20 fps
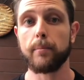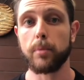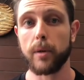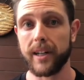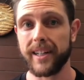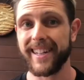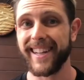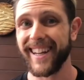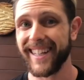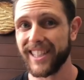by
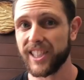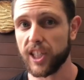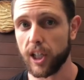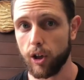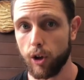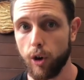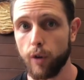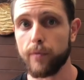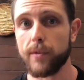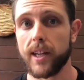nature
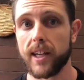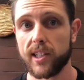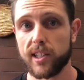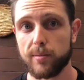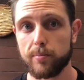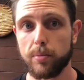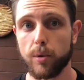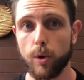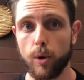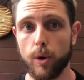of their
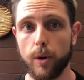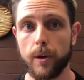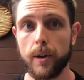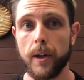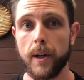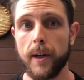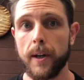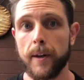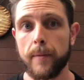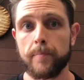sport.
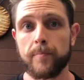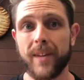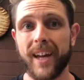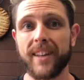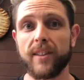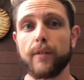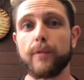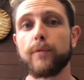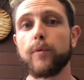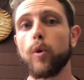
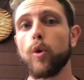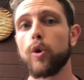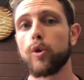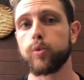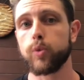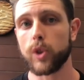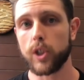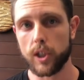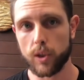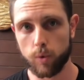And the
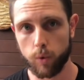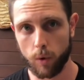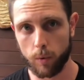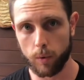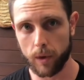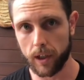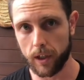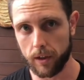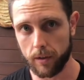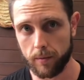fourth, which is what
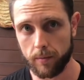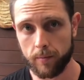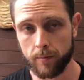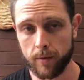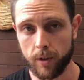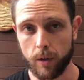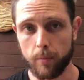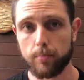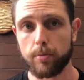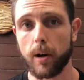we're going to,
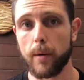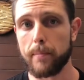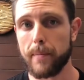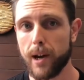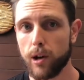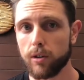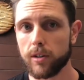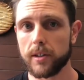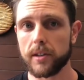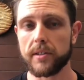you know,
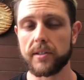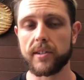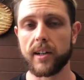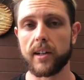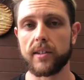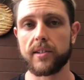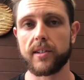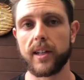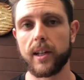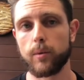primarily
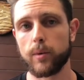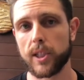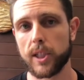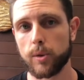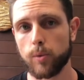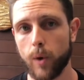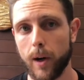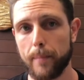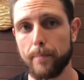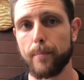discuss today, which
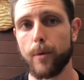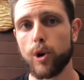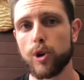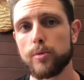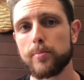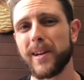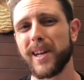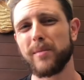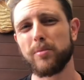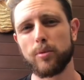is why
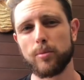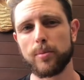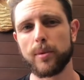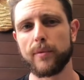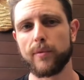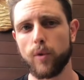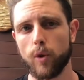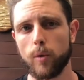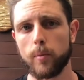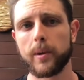most people
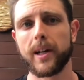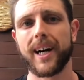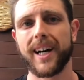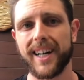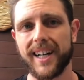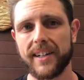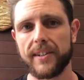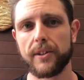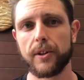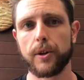perform
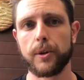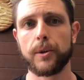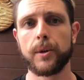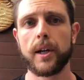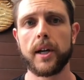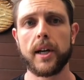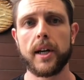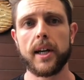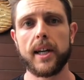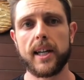cardio,
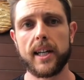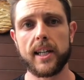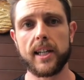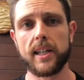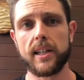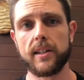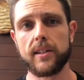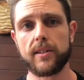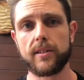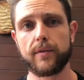
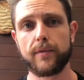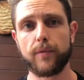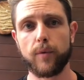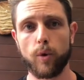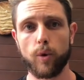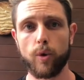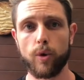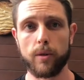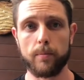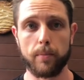is
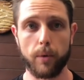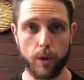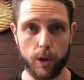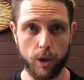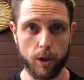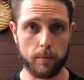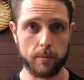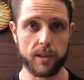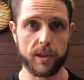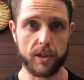for the body
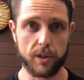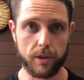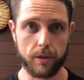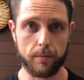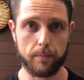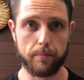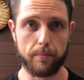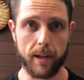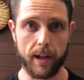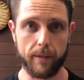
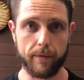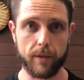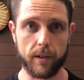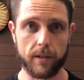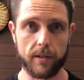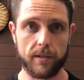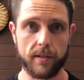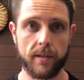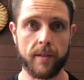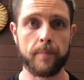composition
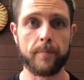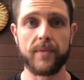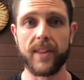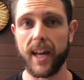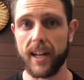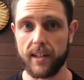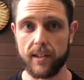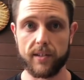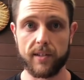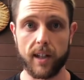benefits.
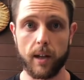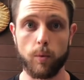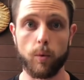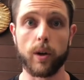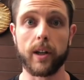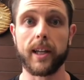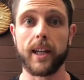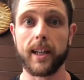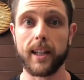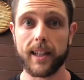That is, they
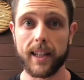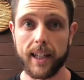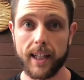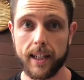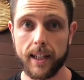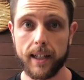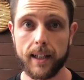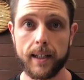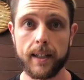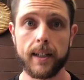want to get
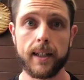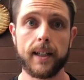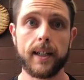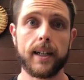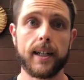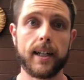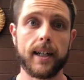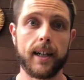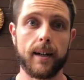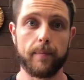leaner,
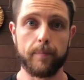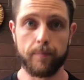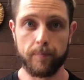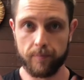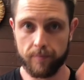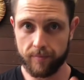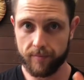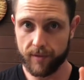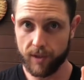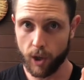
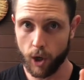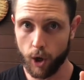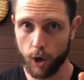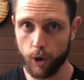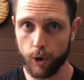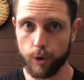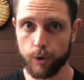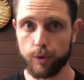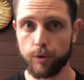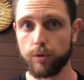
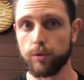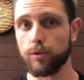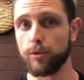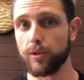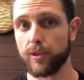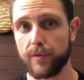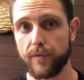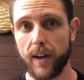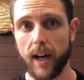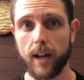toned,
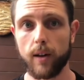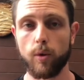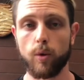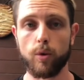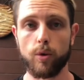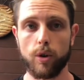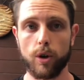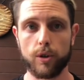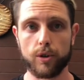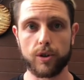lose fat,
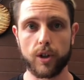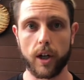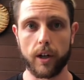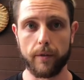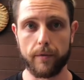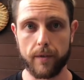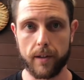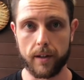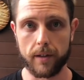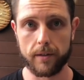all those kind
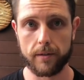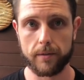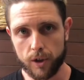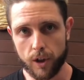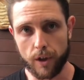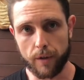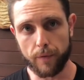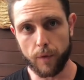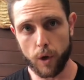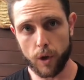of things.
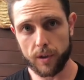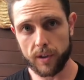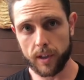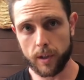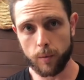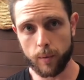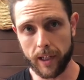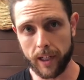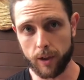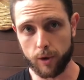So the first
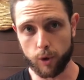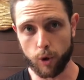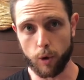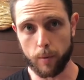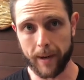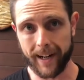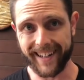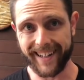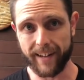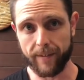thing we need to talk
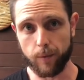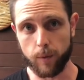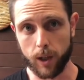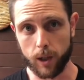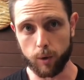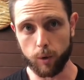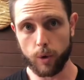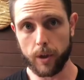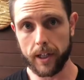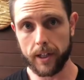about if we're
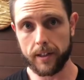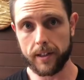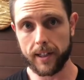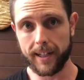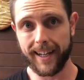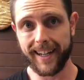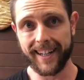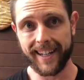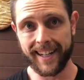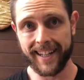looking to
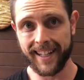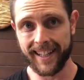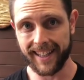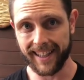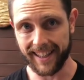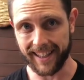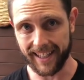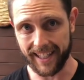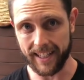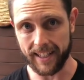get
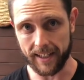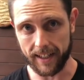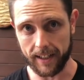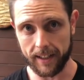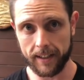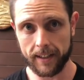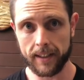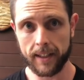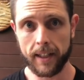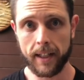
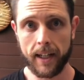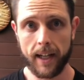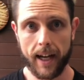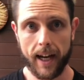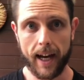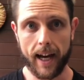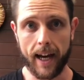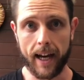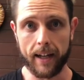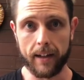leaner
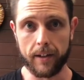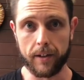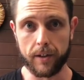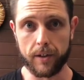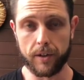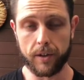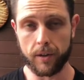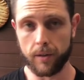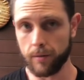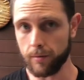and
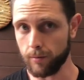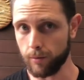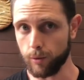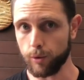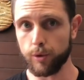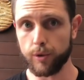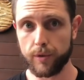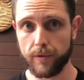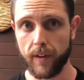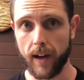
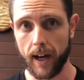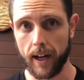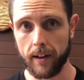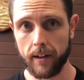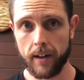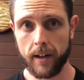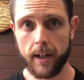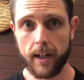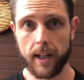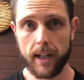lose
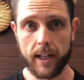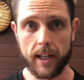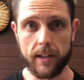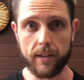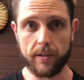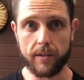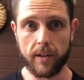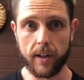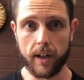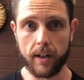fat
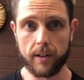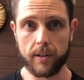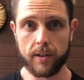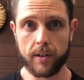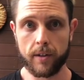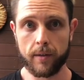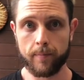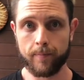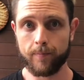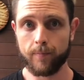is that